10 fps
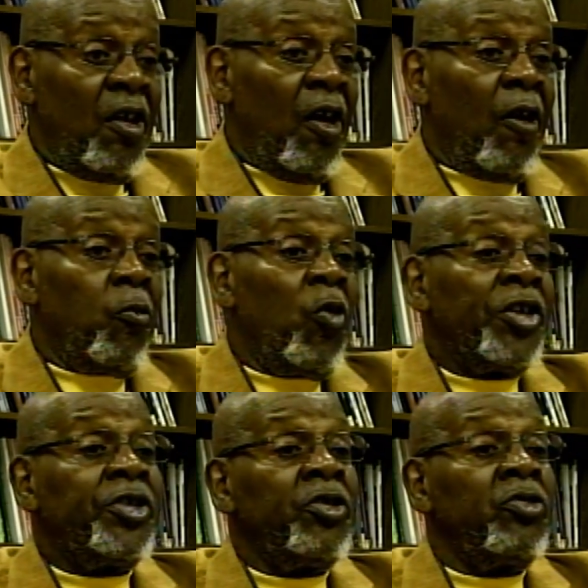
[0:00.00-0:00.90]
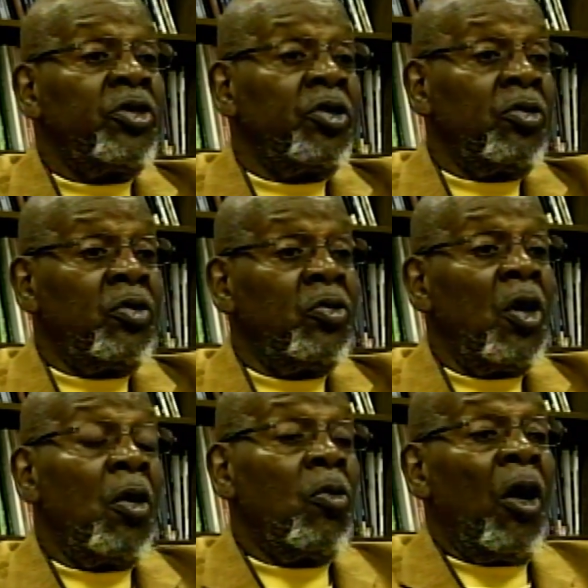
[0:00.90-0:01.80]
of what you do
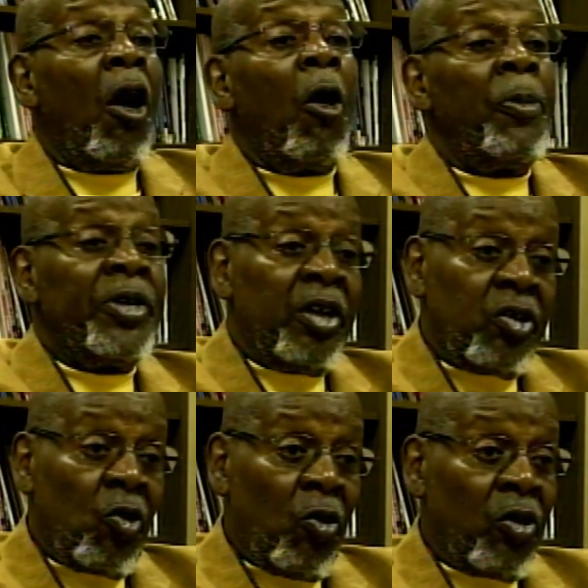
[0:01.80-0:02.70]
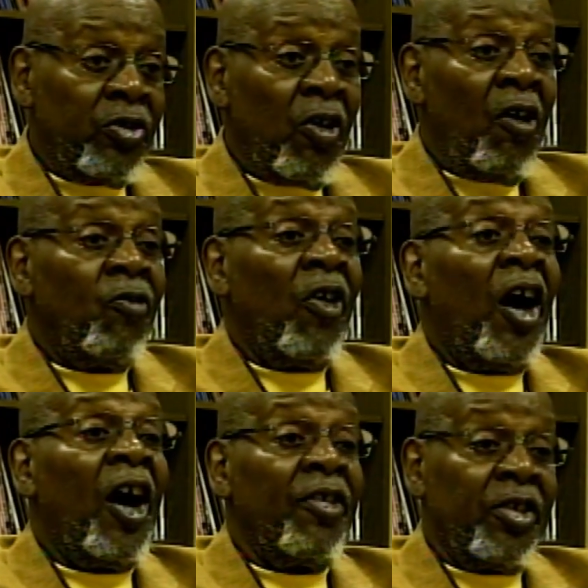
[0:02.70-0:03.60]
will open the doors for
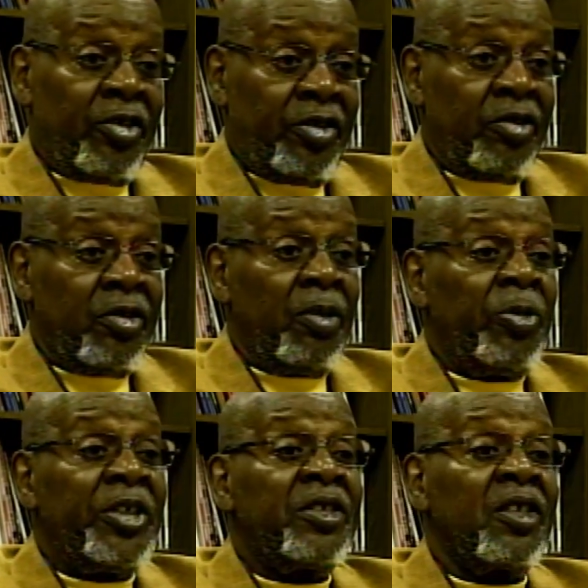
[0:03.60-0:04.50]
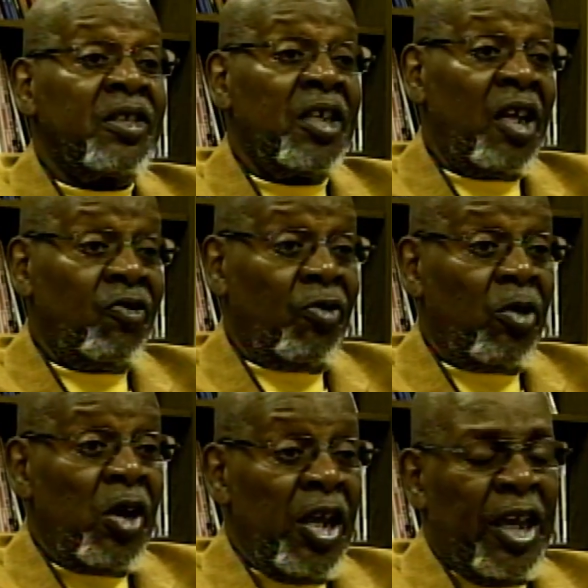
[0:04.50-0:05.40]
others to be successful.
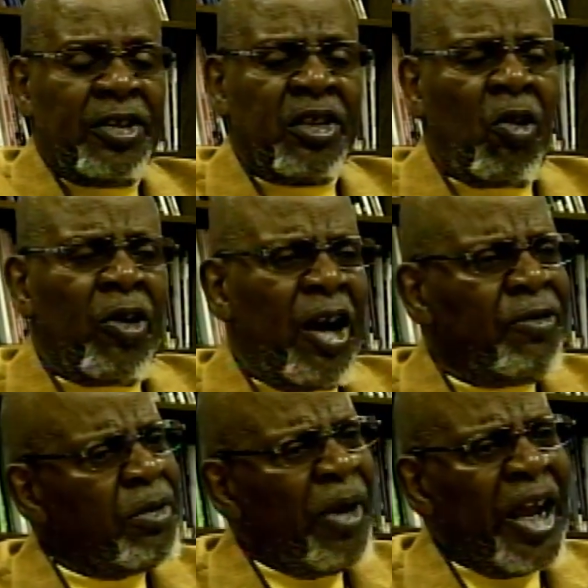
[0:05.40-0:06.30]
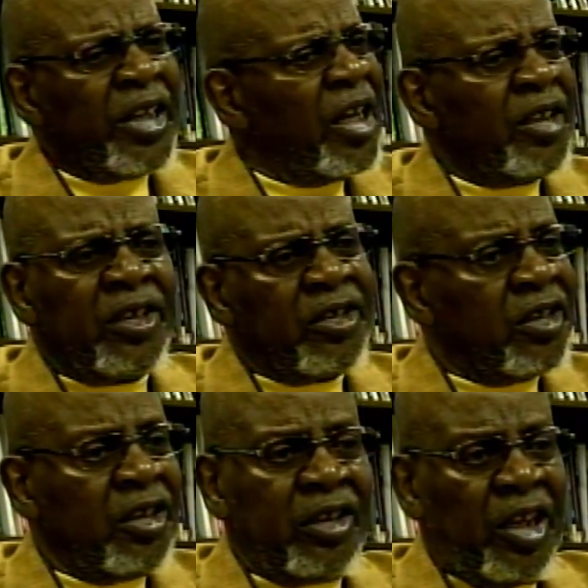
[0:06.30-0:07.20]
And so everybody
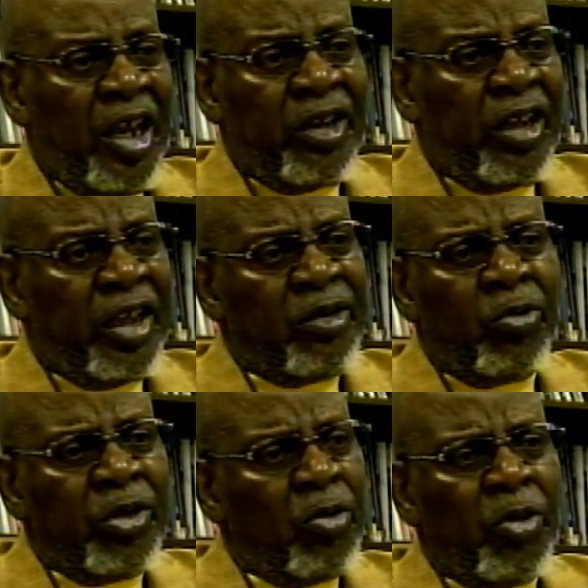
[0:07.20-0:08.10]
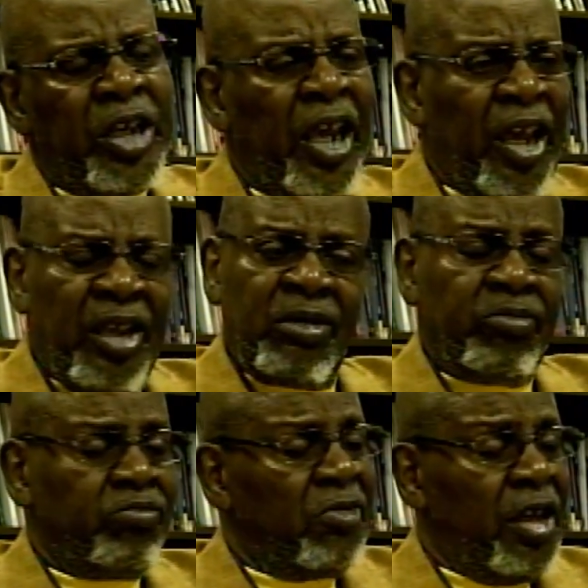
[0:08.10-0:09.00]
understood that, and we had
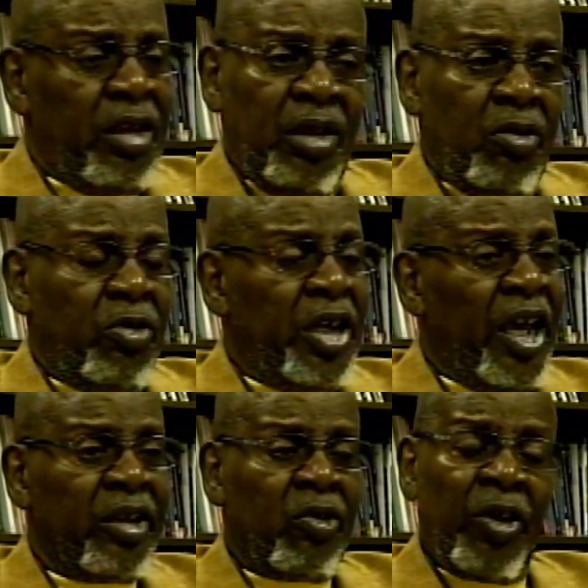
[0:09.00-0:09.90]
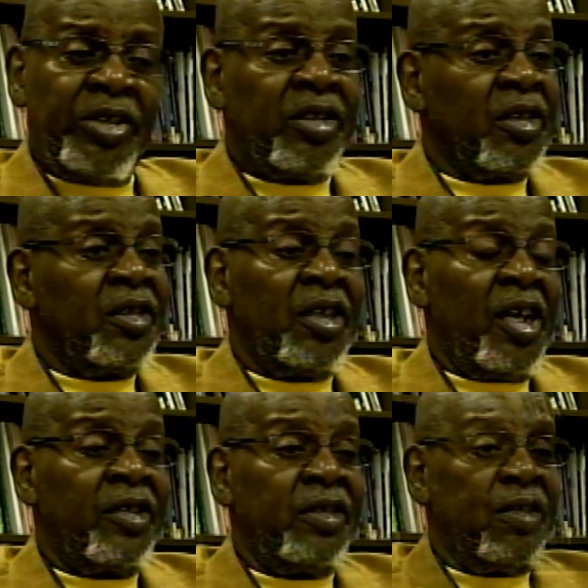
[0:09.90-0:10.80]
great
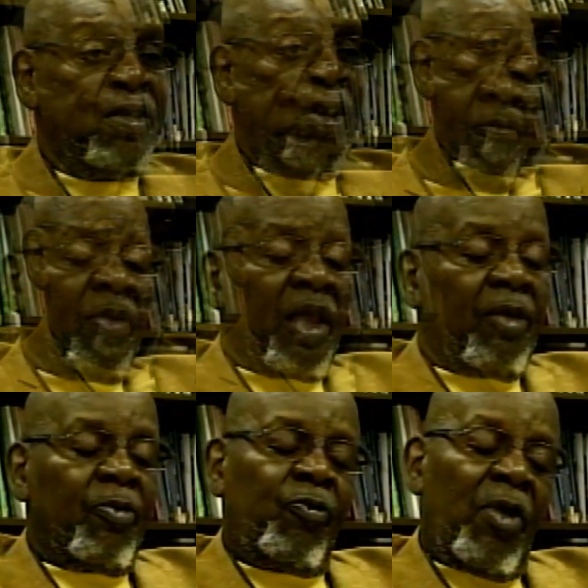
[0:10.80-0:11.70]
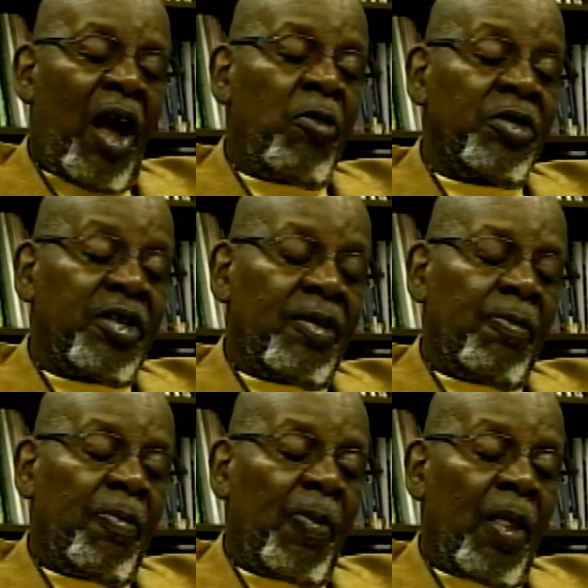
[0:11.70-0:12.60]
success. I was a
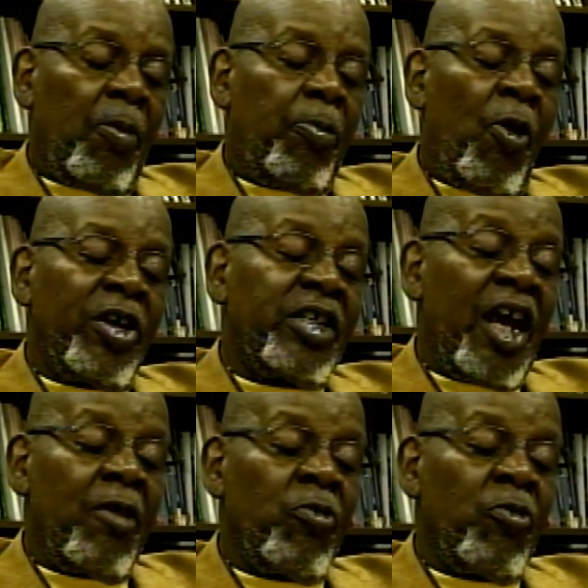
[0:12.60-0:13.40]
part-time